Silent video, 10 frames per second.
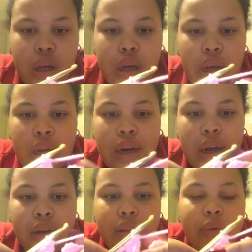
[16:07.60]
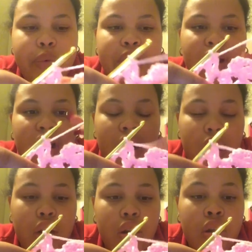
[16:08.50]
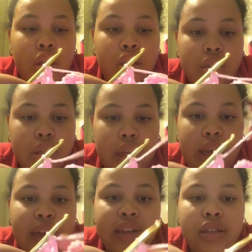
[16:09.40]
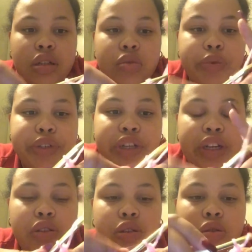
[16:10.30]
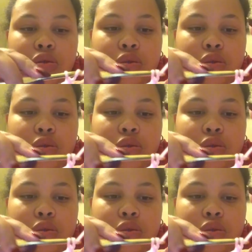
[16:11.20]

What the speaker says: and now that we are to the end, we chain 2,